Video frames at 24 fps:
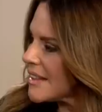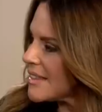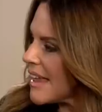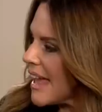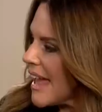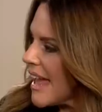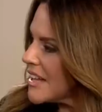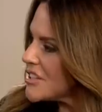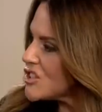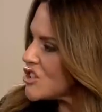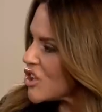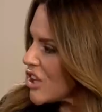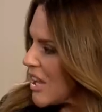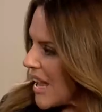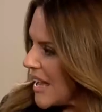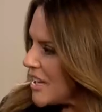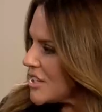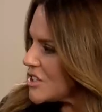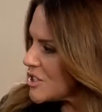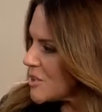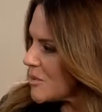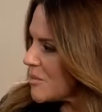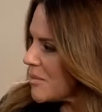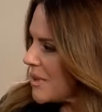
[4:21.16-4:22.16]
the
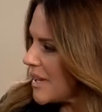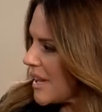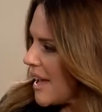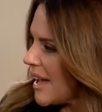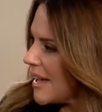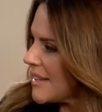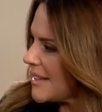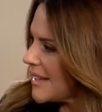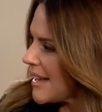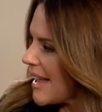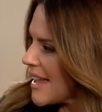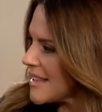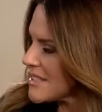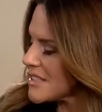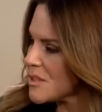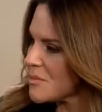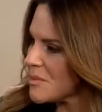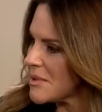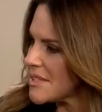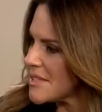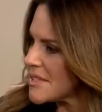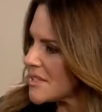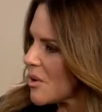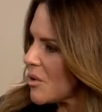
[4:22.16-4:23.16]
education behind it has to
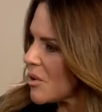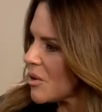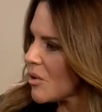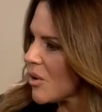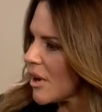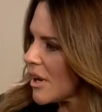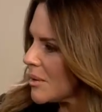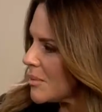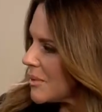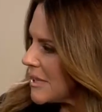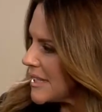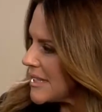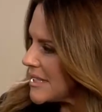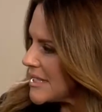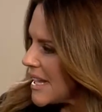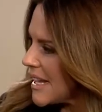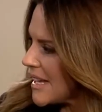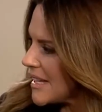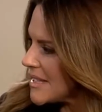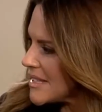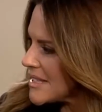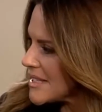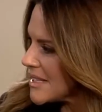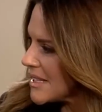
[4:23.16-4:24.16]
be so incredibly
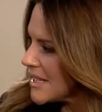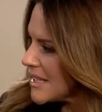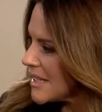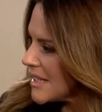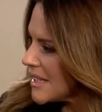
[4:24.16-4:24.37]
intense.